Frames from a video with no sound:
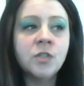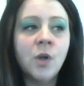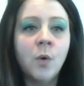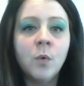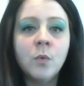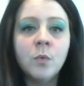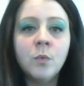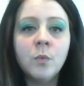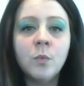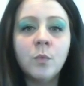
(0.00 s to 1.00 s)
So
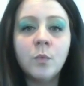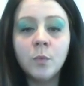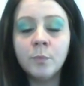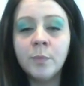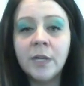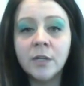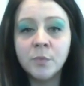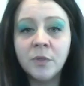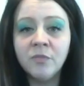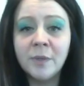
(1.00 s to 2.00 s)
because
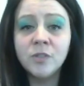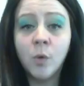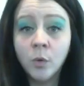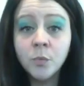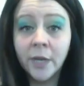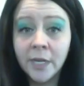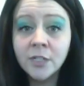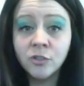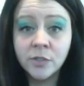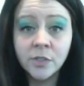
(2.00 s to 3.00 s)
we've been told what
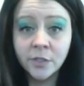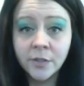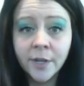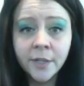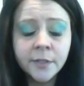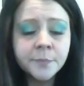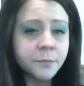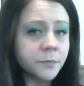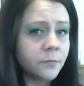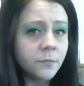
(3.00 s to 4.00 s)
angels look like,
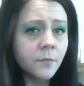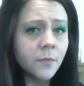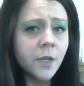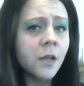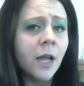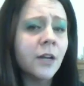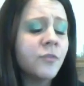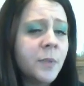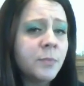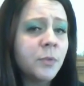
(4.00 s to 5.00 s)
a lot
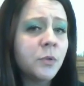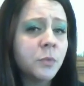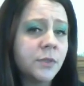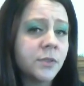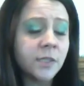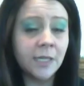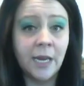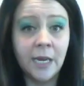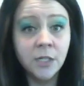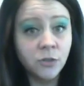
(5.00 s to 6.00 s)
of people will see
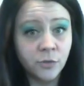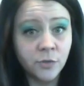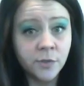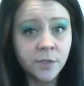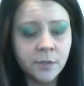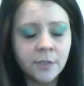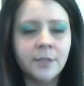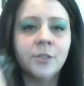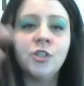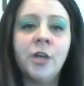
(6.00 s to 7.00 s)
angels
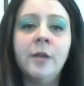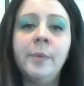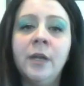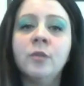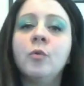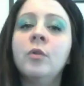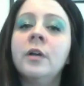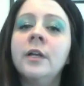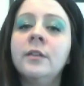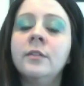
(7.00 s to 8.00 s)
in the shape and
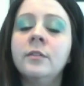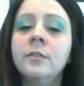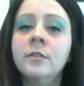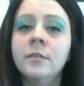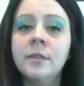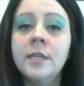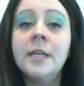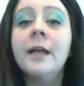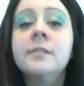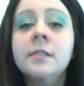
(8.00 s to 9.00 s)
or in
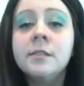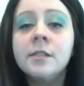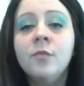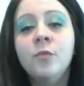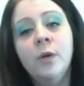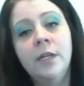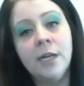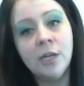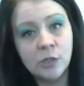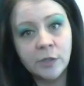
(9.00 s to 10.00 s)
the essence of what an
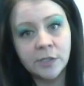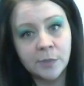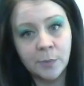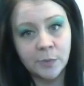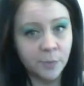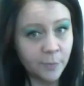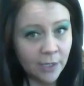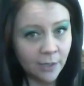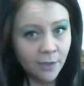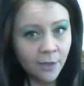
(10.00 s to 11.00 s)
angel is supposed to
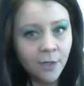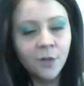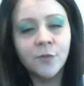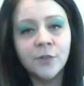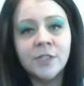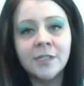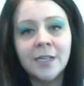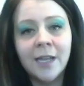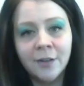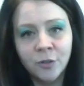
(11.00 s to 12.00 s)
be versus
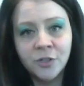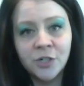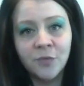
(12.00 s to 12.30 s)
the energy